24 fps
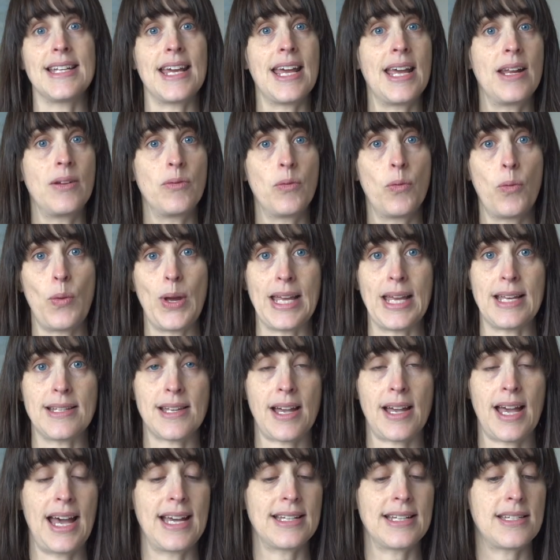in weeks.
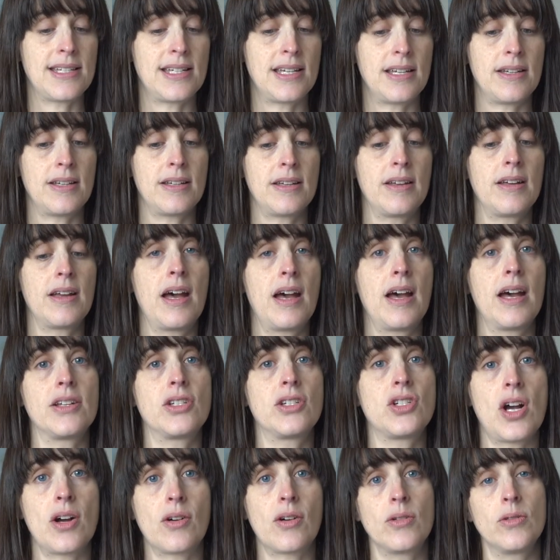I had to
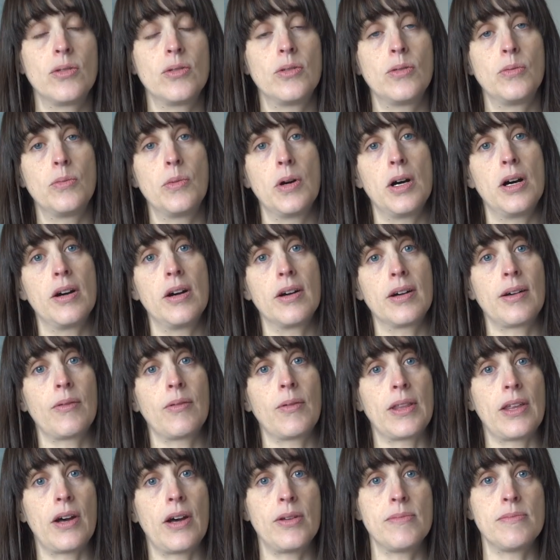juggle work
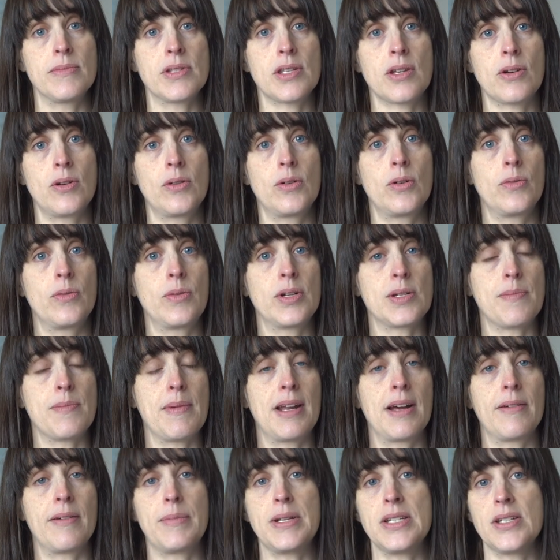with homeschool, which
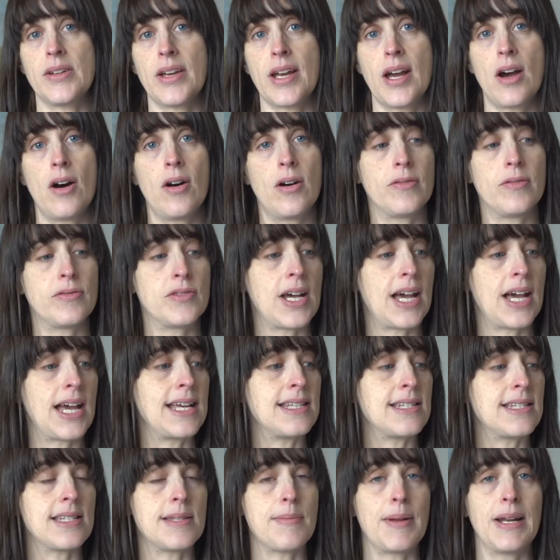meant I've been doing half
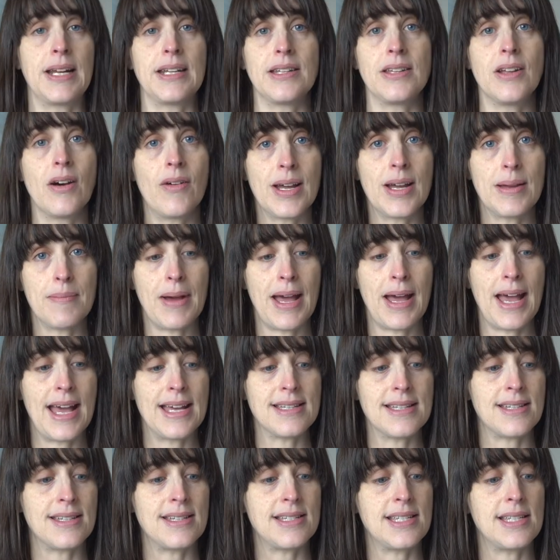days. It's been a nightmare.
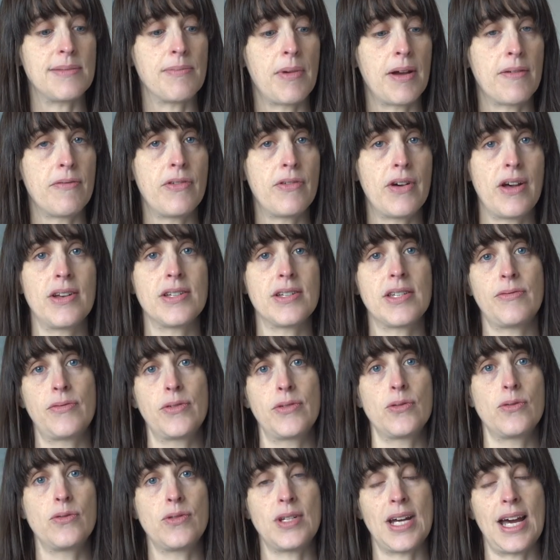So this is my first
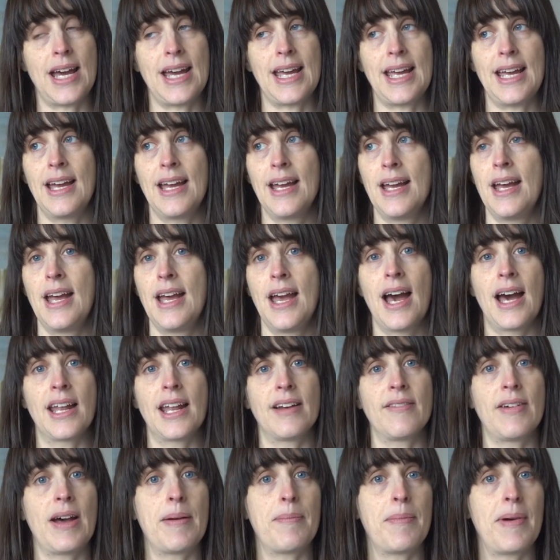full day and
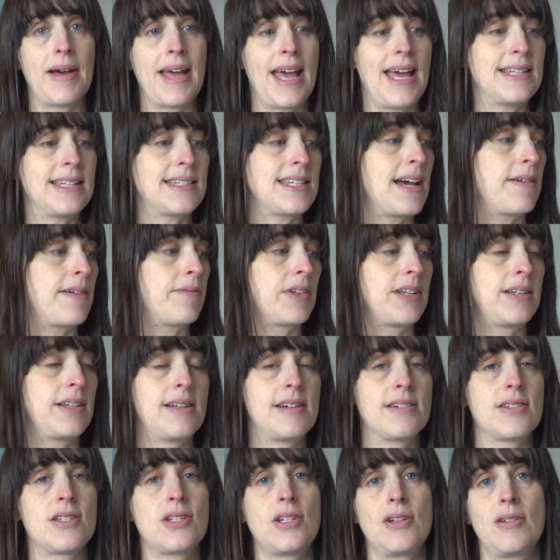I've had my head down for the
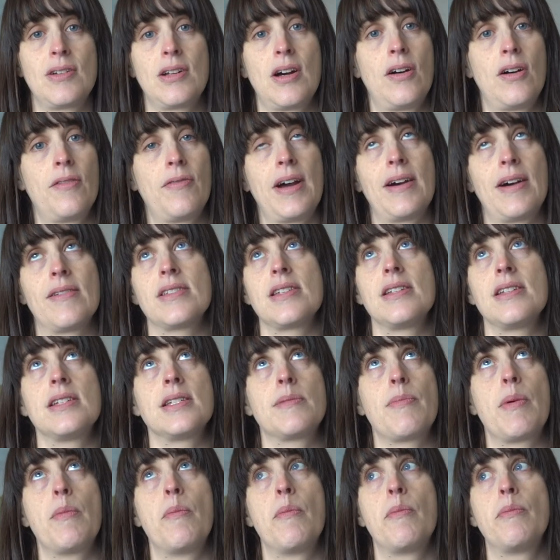last 2.5 hours and
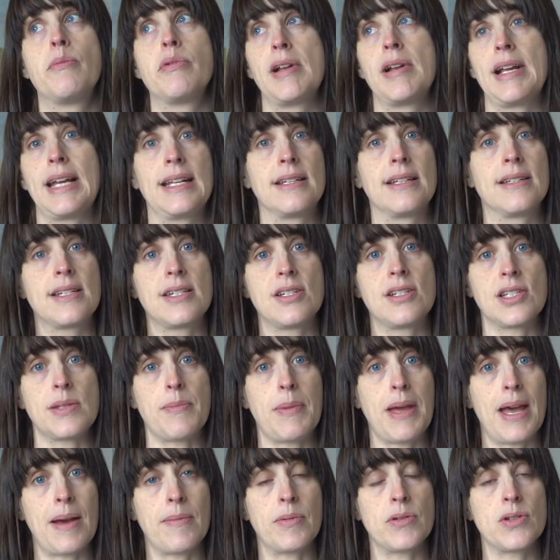it's been brilliant to just
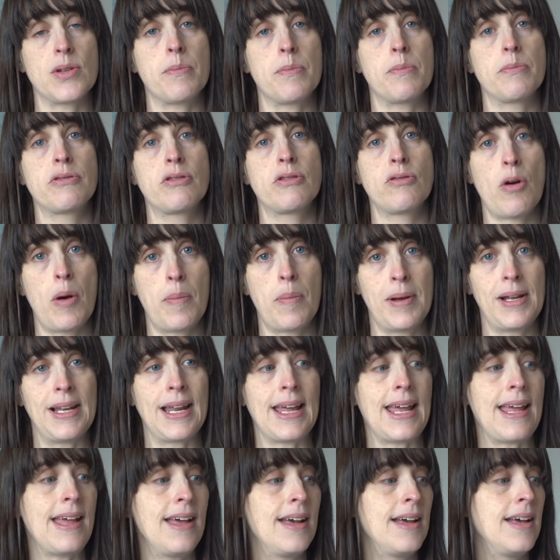be able to
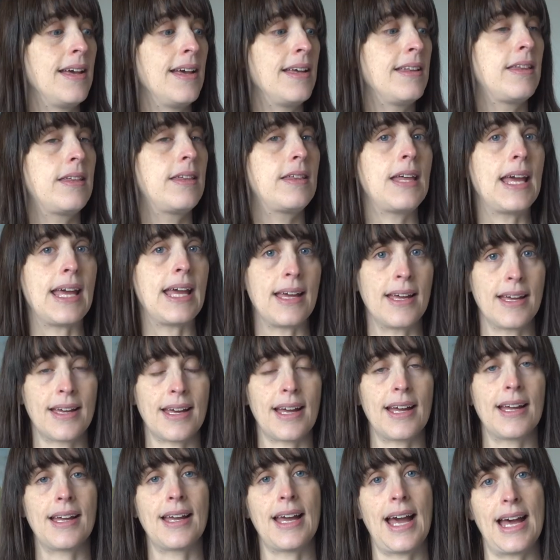properly think
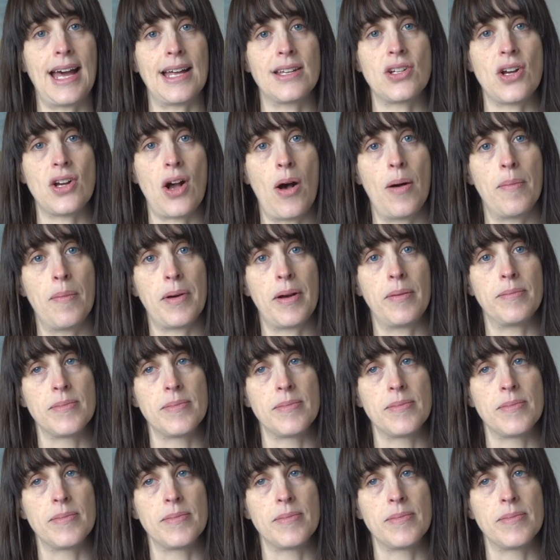and catch up. I'm